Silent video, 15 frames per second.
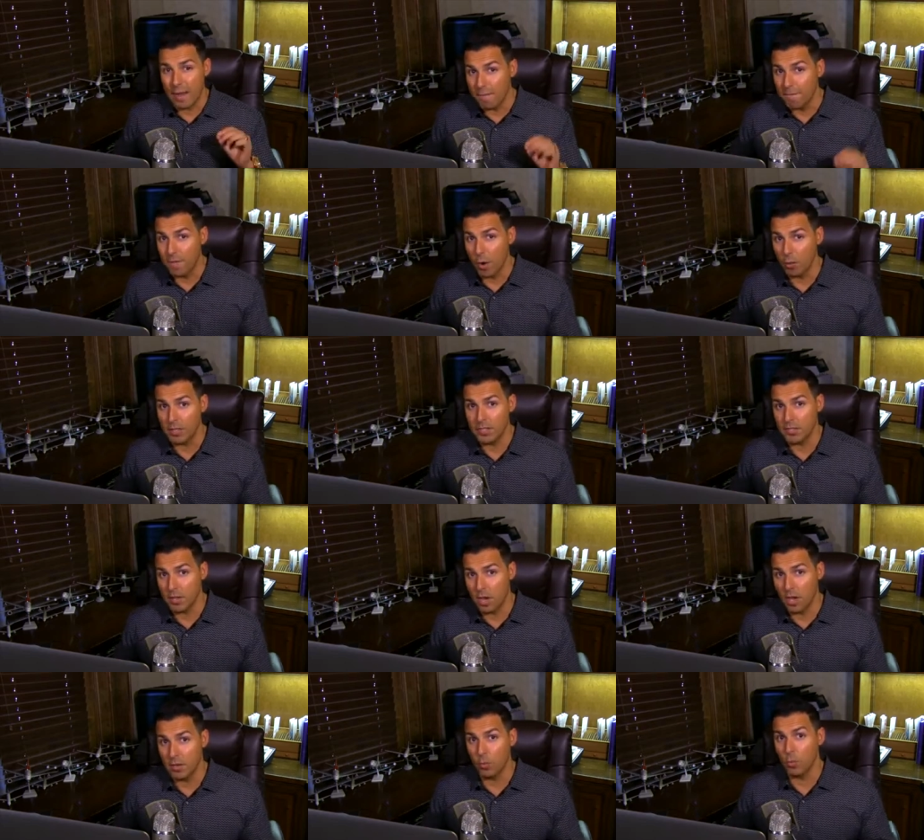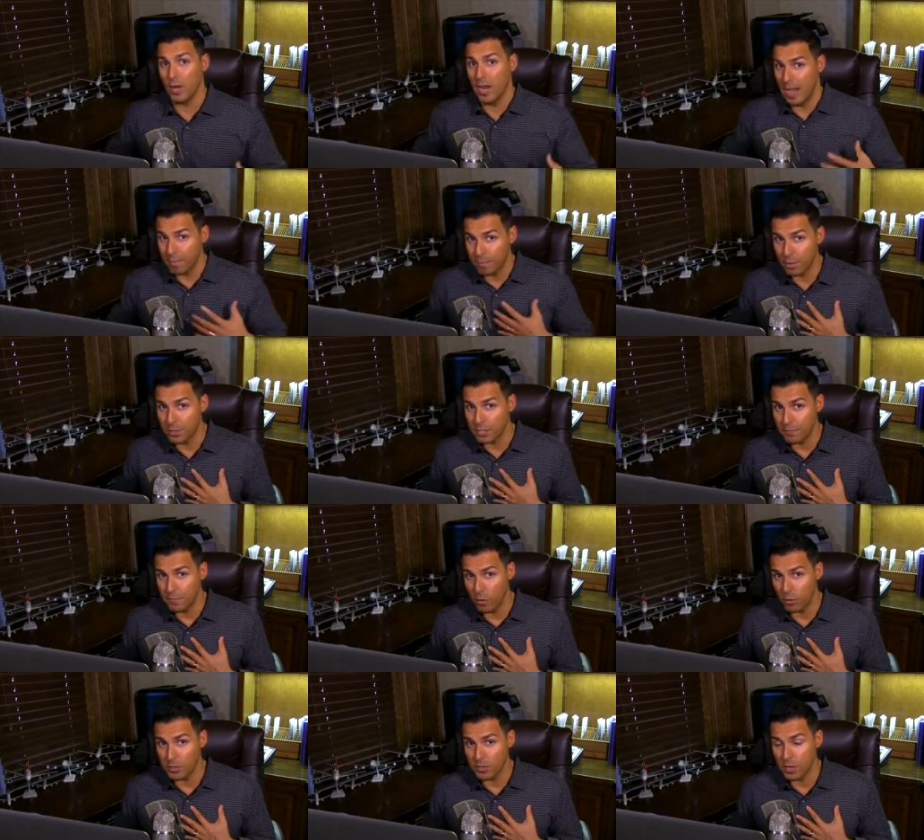I'm personally
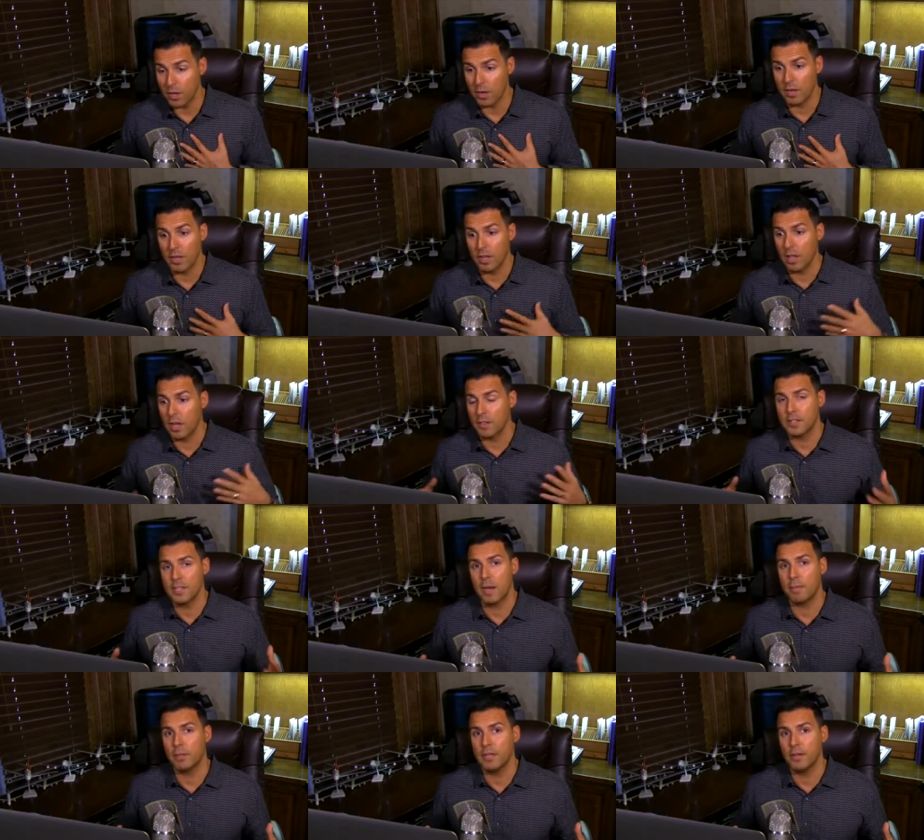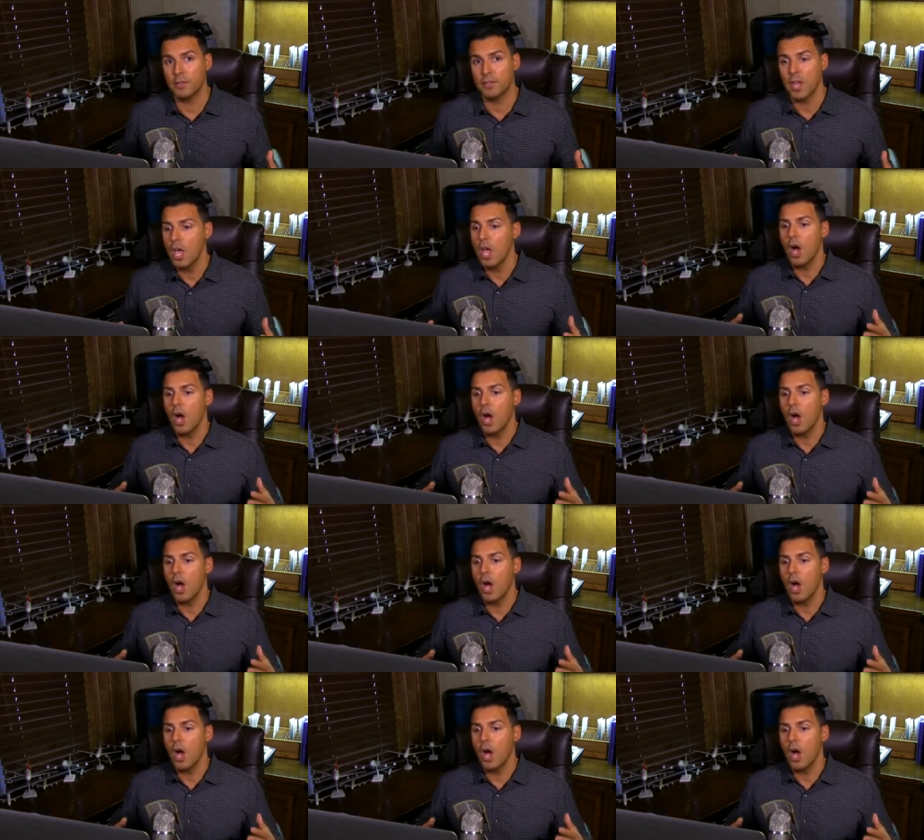focused on, and a lot of the top leaders,